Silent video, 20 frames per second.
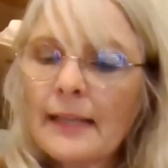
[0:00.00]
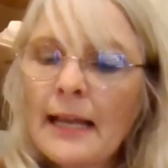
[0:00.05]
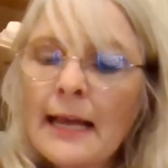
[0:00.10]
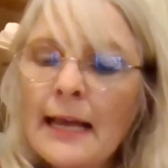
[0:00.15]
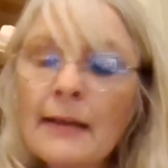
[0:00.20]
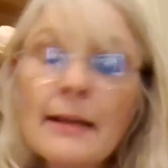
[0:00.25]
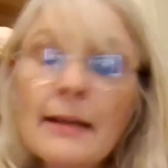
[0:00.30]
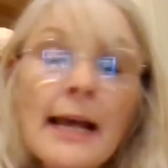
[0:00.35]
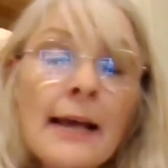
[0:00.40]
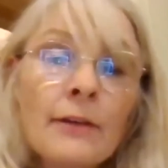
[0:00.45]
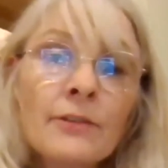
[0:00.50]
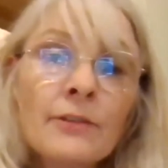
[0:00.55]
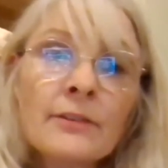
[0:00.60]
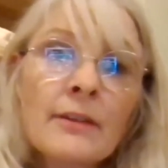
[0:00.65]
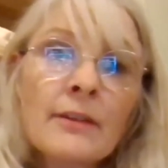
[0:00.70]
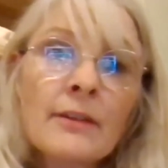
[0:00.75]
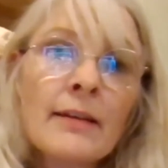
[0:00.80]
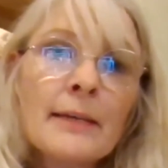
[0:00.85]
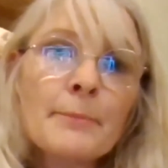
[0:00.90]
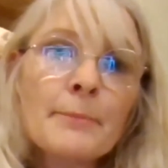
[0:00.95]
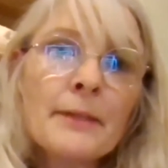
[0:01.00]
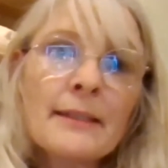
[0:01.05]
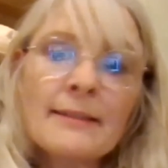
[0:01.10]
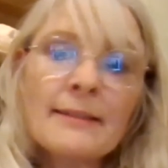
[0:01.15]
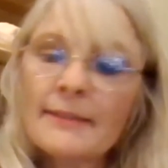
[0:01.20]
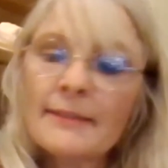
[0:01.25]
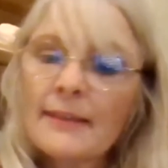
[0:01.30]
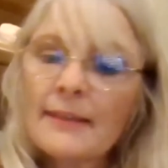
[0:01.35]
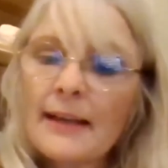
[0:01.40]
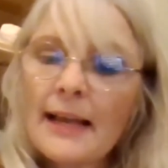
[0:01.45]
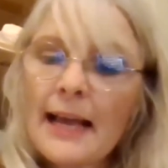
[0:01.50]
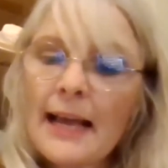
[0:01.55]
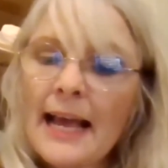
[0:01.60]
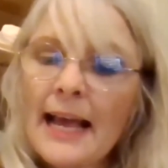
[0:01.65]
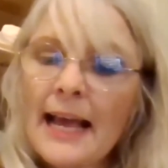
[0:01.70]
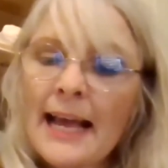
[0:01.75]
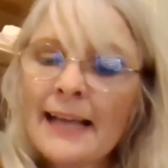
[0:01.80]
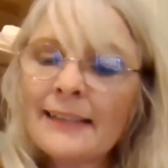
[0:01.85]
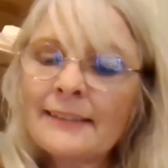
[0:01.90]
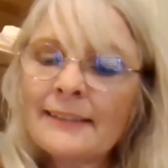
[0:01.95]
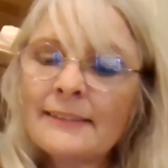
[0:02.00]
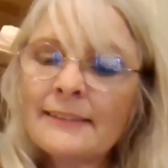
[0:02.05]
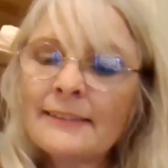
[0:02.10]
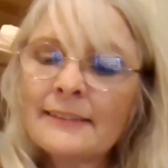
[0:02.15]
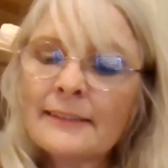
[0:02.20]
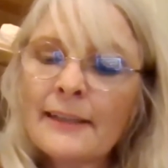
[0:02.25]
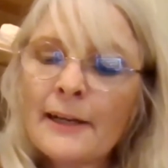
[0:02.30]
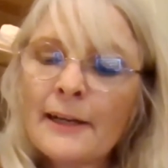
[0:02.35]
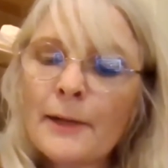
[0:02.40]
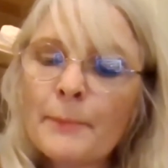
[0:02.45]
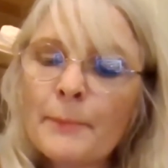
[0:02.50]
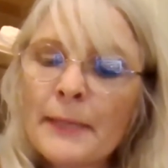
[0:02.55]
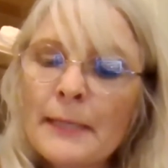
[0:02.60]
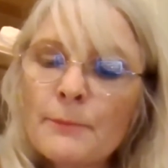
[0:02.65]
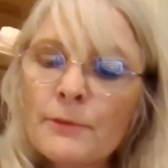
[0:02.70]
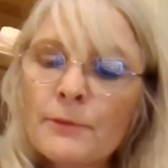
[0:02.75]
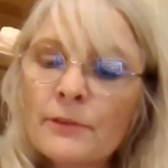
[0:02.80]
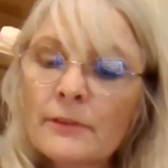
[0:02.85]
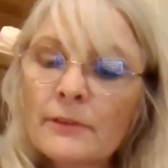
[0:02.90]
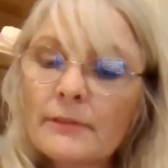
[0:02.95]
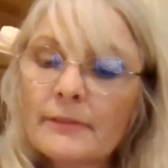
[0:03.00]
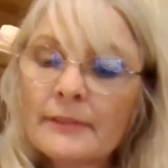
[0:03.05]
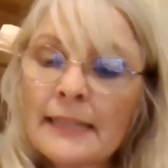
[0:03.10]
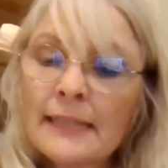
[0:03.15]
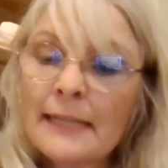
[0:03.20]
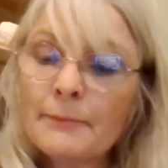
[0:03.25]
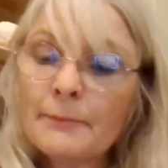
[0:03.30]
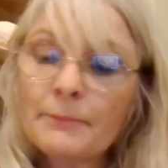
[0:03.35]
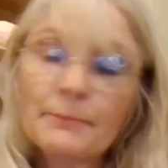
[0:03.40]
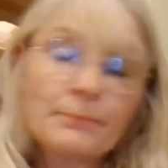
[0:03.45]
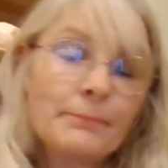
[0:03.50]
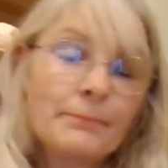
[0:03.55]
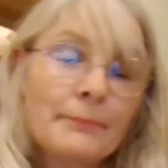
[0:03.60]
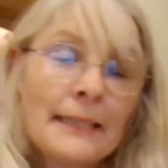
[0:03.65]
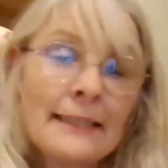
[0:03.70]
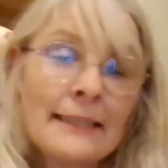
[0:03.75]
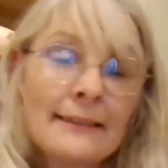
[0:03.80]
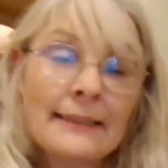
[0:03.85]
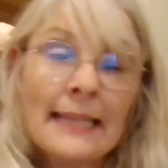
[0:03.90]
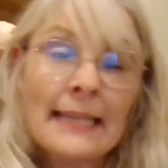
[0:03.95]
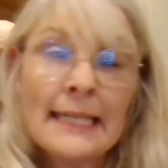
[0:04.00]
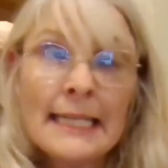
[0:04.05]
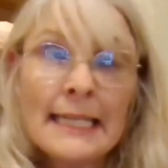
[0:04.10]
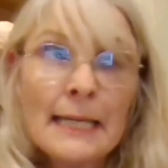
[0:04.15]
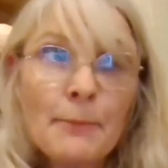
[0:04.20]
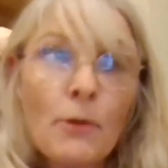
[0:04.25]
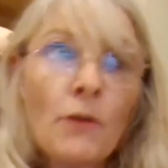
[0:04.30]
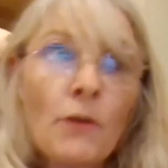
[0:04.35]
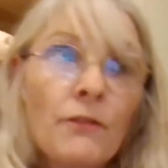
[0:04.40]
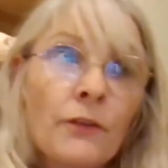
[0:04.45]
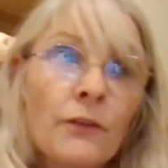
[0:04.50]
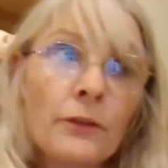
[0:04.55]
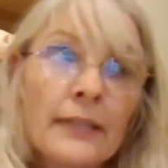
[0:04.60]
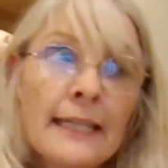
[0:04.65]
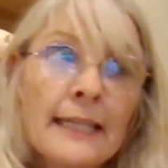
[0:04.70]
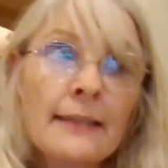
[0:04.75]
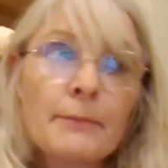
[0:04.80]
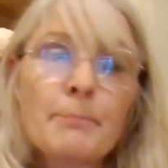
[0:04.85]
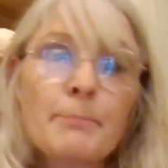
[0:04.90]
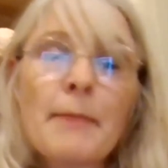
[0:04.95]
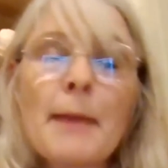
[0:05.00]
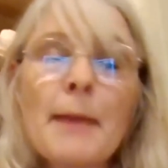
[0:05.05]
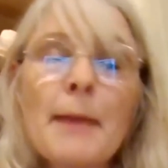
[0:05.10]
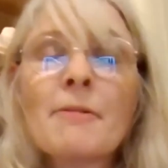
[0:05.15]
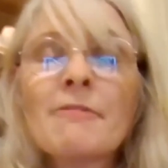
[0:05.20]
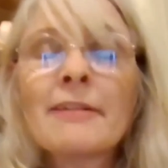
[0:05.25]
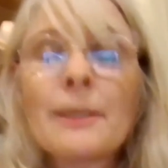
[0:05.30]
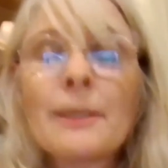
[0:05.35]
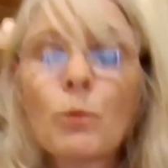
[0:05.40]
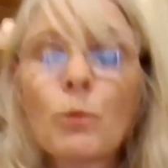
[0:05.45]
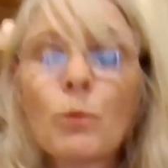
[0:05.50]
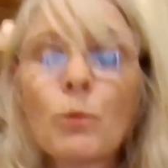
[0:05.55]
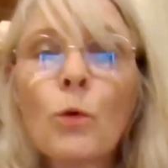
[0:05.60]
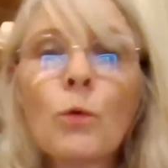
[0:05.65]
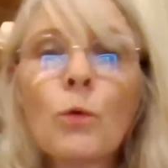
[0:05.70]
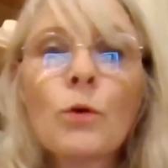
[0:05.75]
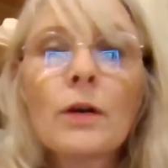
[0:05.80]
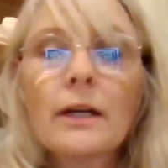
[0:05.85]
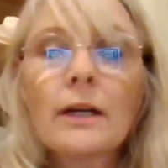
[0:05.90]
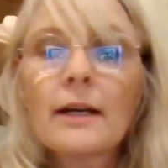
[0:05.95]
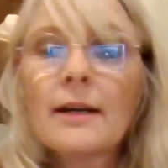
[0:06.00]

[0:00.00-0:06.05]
Alzheimer's, and they'd sent him off on his memory walk,